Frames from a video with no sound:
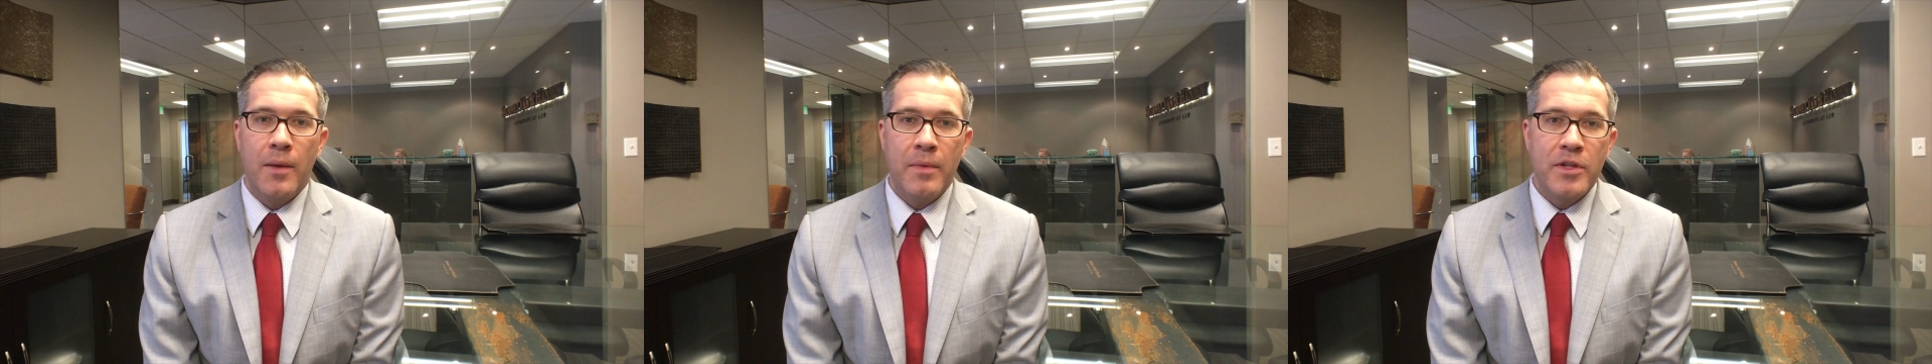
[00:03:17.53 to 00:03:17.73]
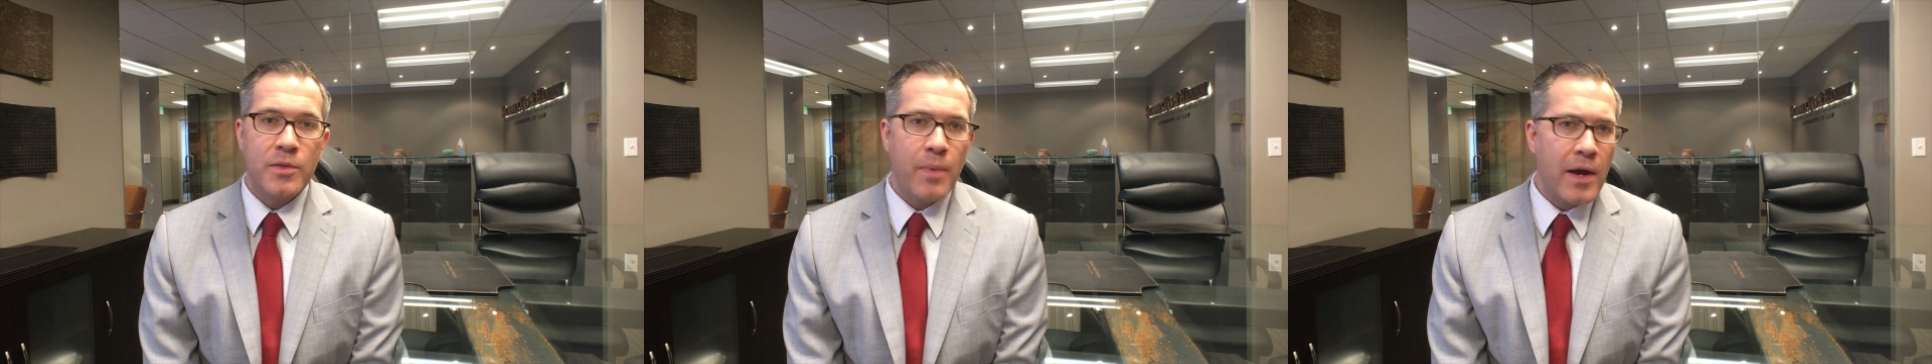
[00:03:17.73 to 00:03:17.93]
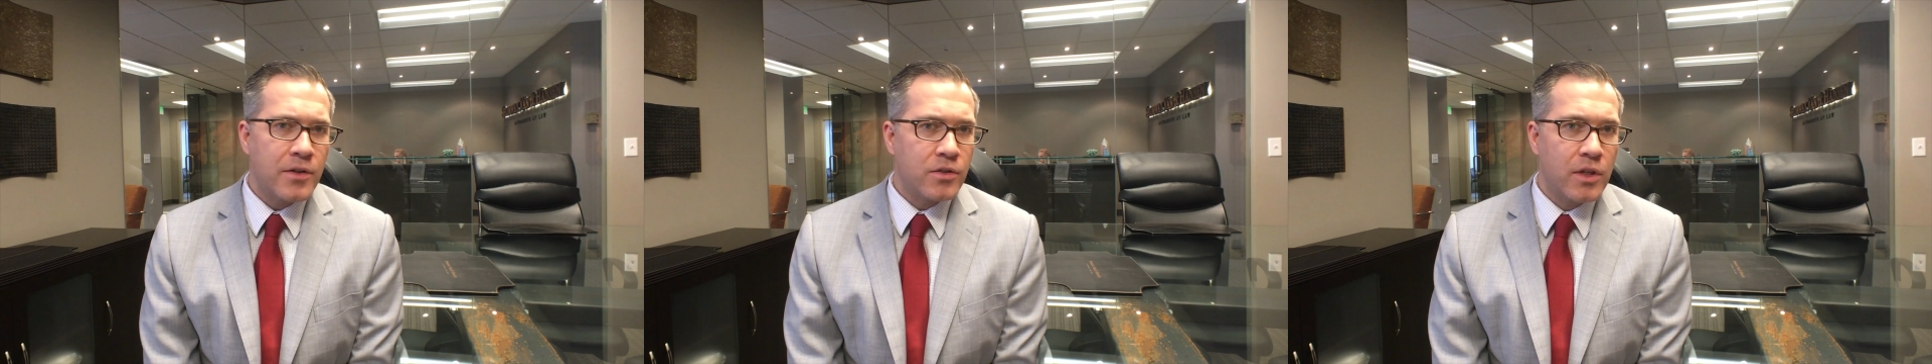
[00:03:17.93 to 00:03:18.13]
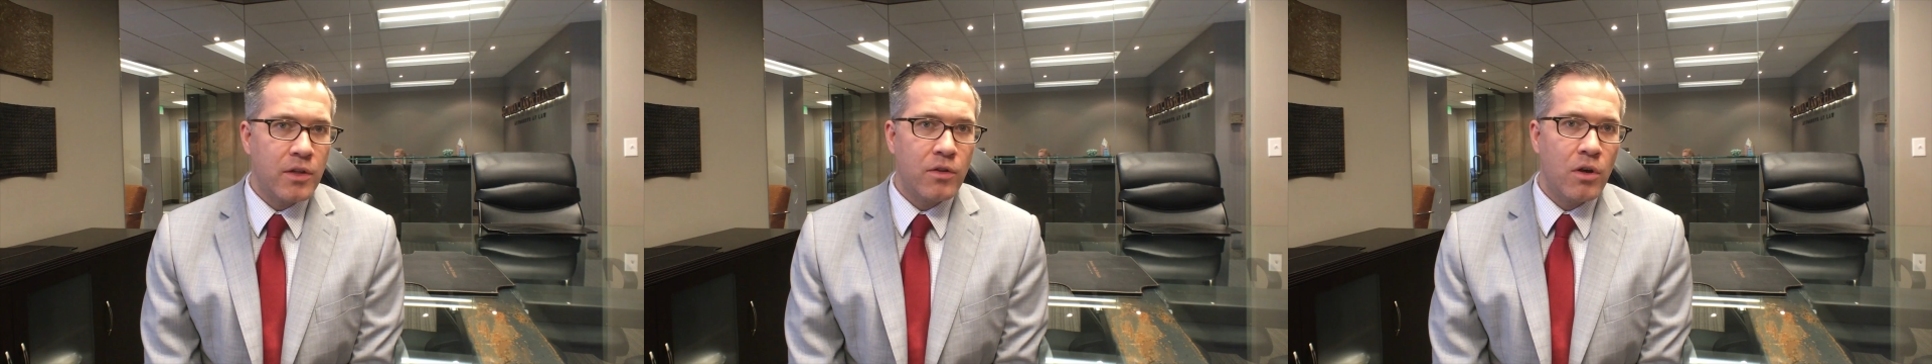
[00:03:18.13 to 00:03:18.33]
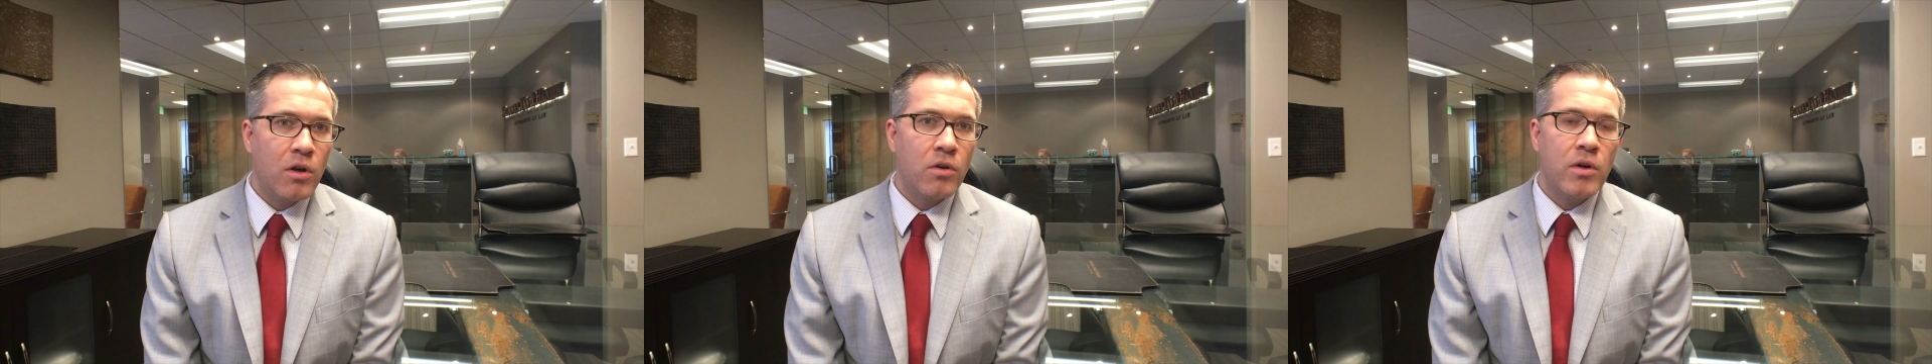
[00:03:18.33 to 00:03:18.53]
Especially
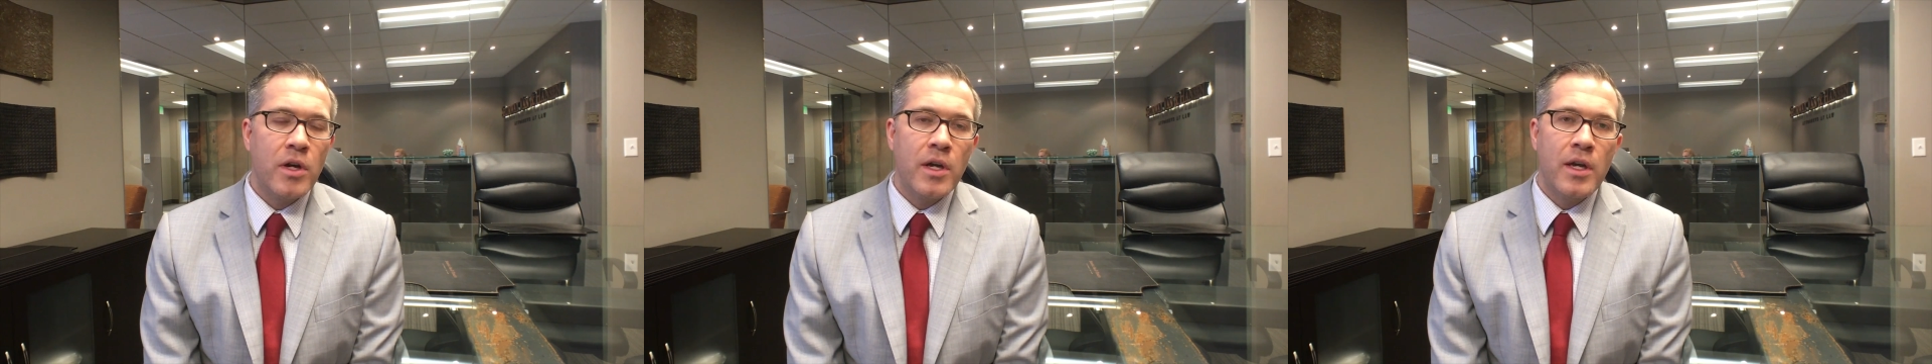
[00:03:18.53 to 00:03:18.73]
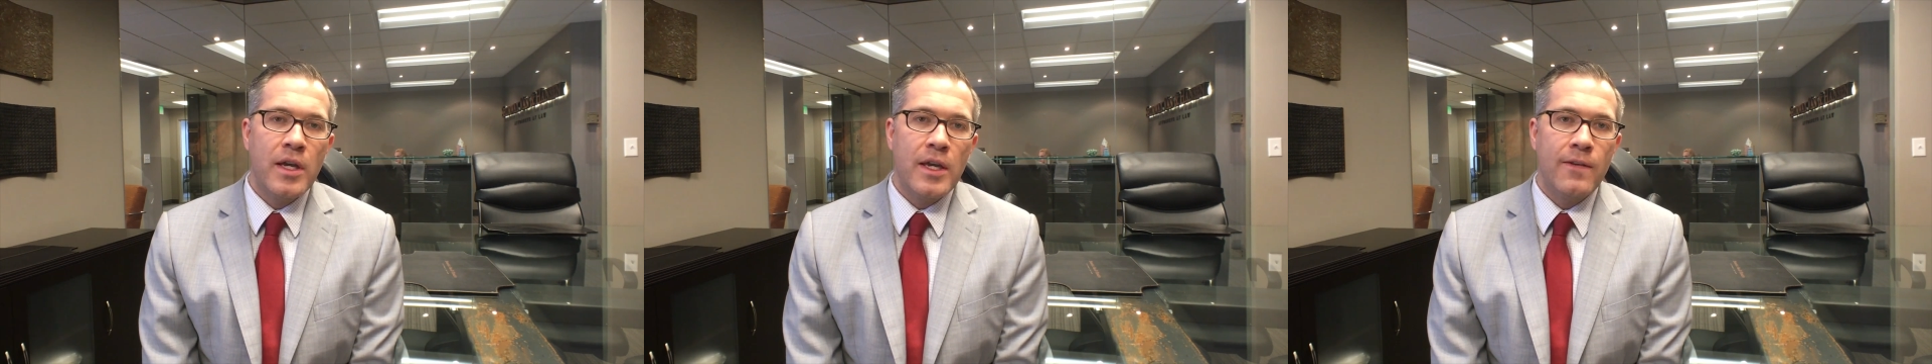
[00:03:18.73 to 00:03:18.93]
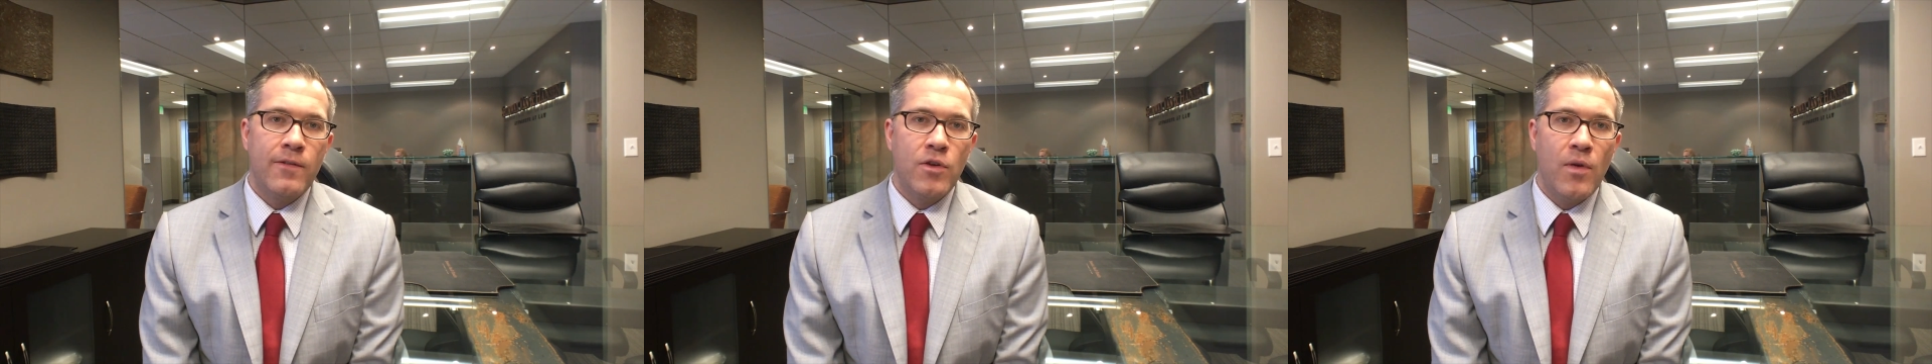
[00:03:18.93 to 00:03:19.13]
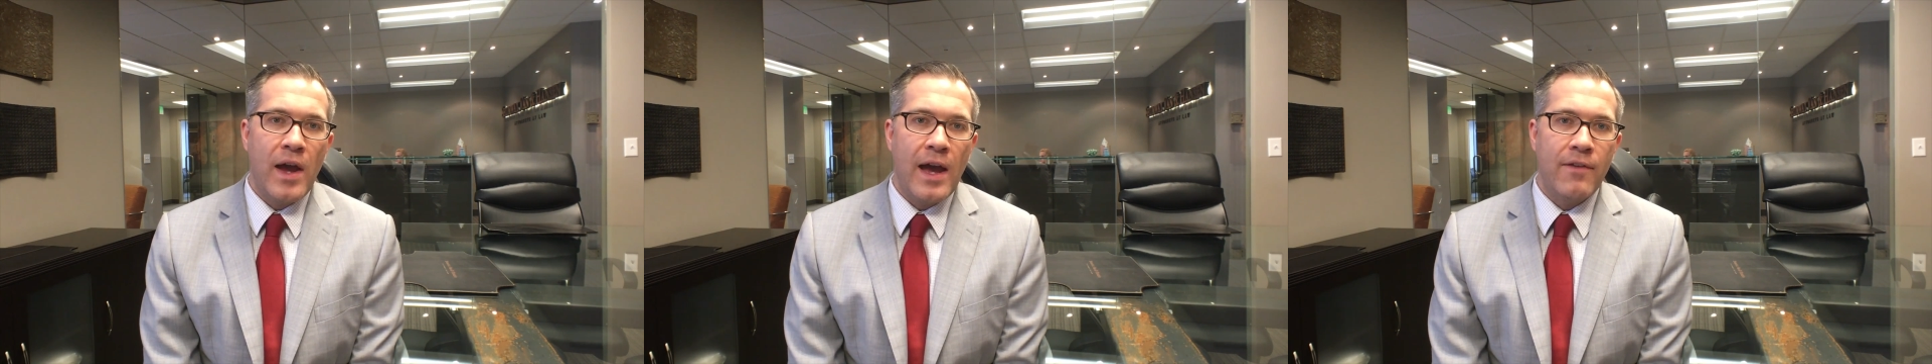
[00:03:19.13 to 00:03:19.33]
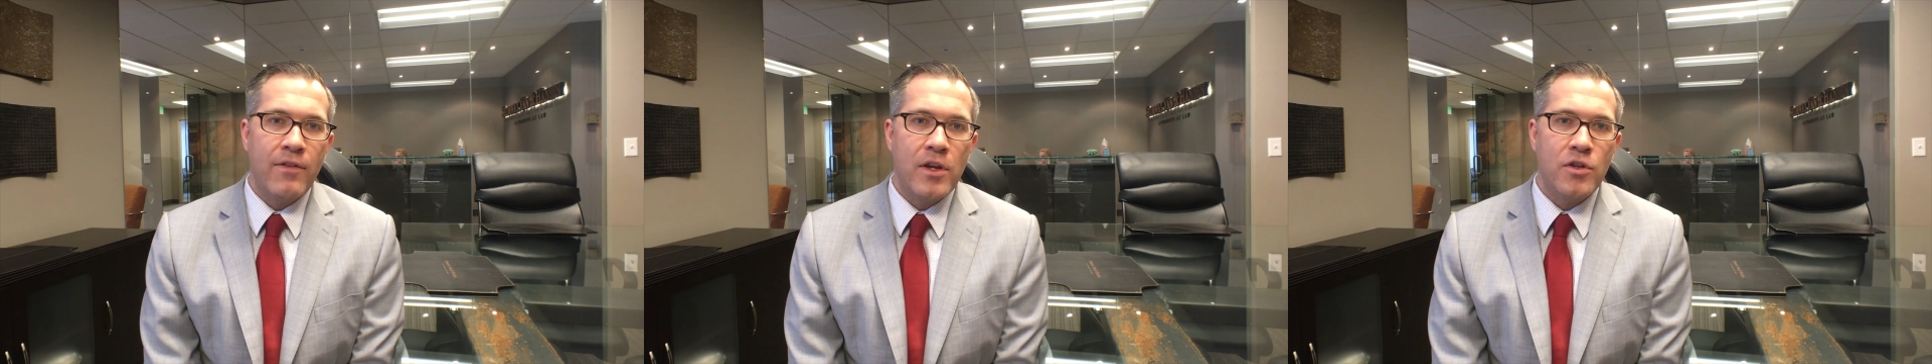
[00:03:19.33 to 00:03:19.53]
though if you
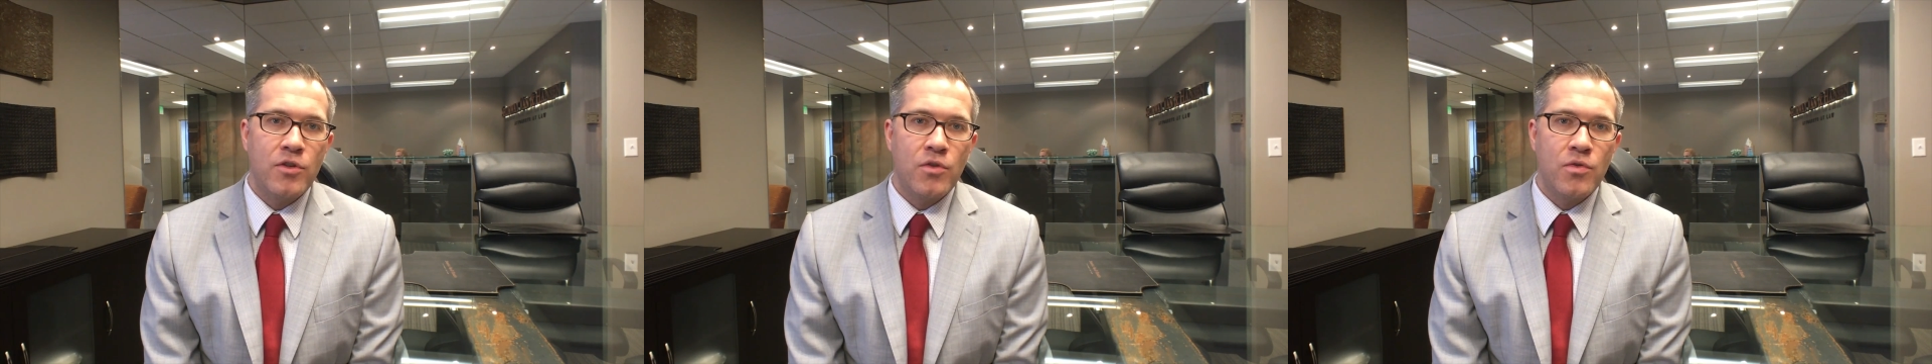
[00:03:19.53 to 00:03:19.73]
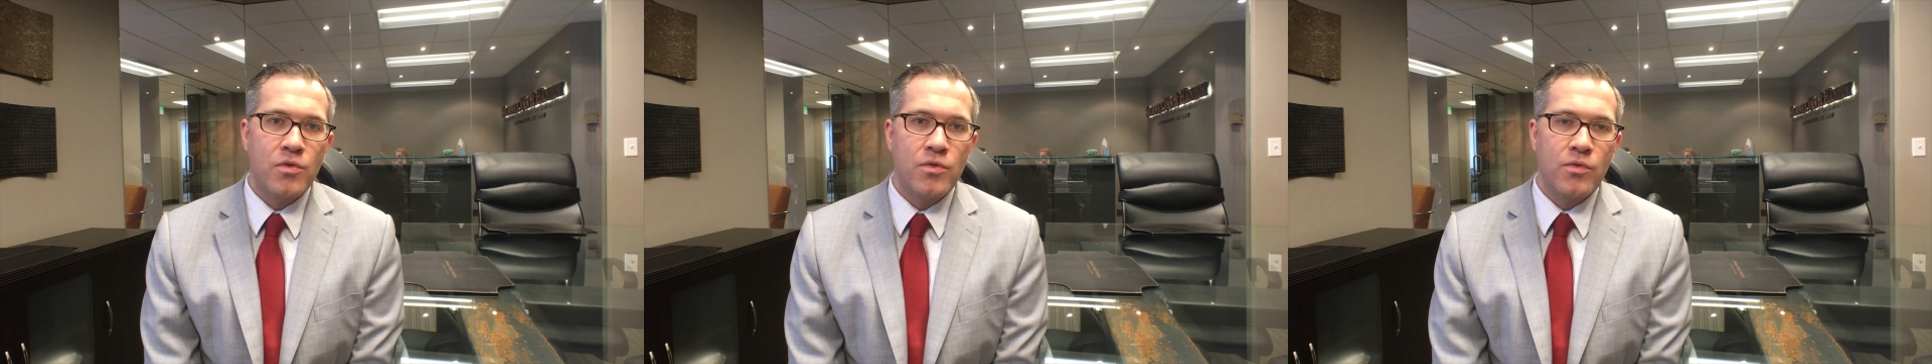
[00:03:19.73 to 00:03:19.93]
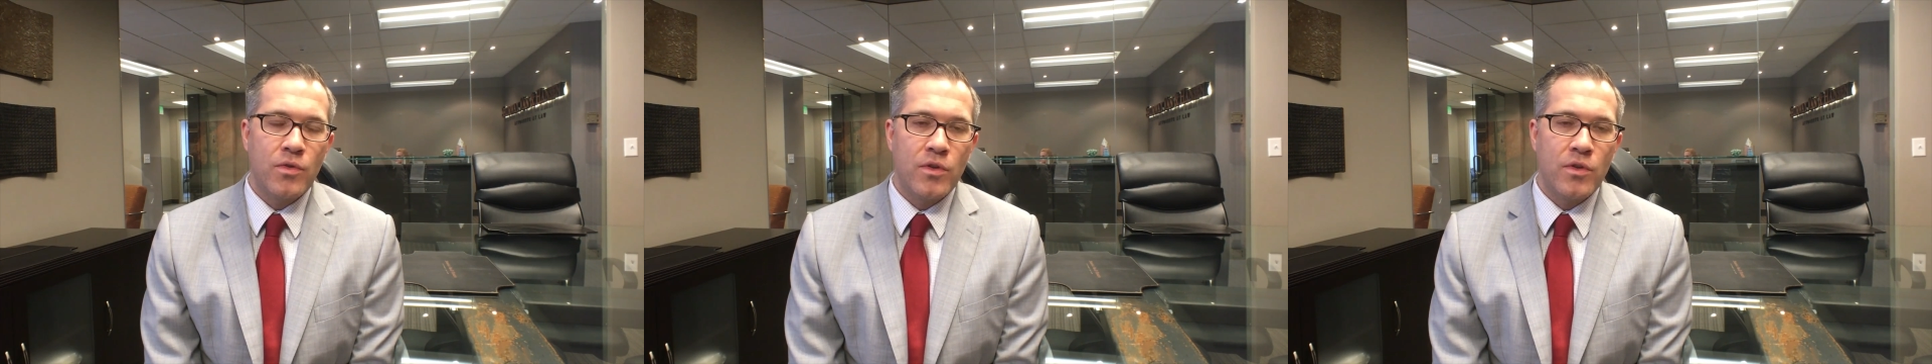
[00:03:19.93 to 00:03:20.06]
have issues